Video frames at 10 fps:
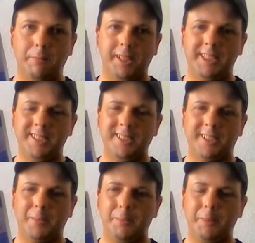But there's
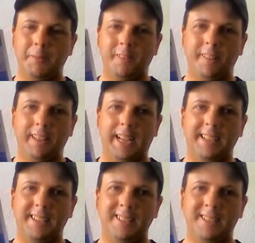before
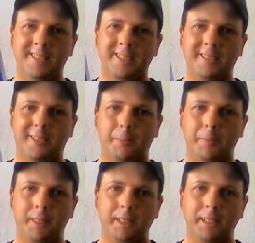that there's
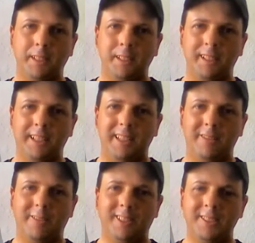also in
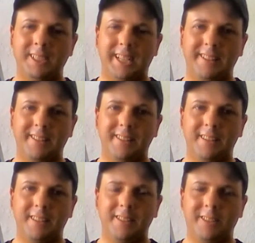the woods you got
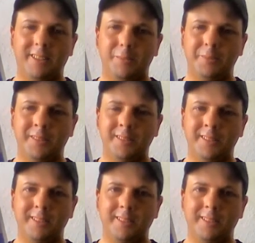the
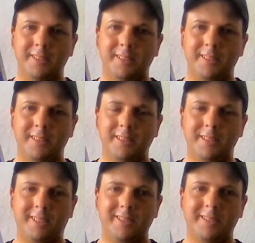gnomes.
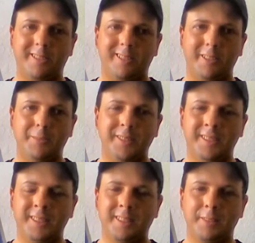
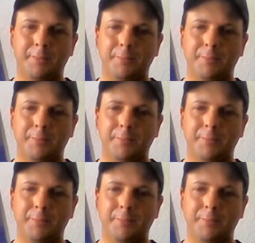Norms.